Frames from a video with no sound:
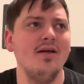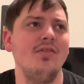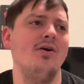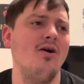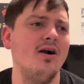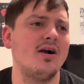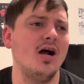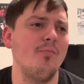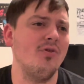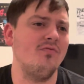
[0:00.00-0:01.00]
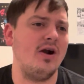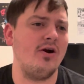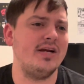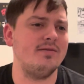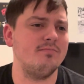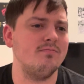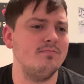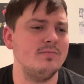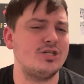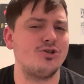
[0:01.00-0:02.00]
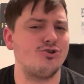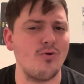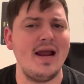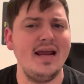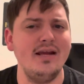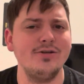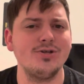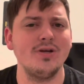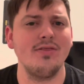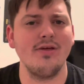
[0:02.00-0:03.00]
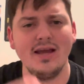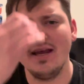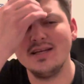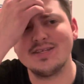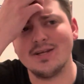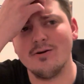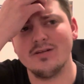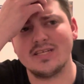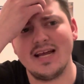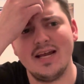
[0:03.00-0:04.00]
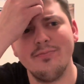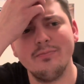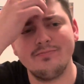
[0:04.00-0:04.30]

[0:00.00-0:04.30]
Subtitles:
There are a couple of very strange things. There is a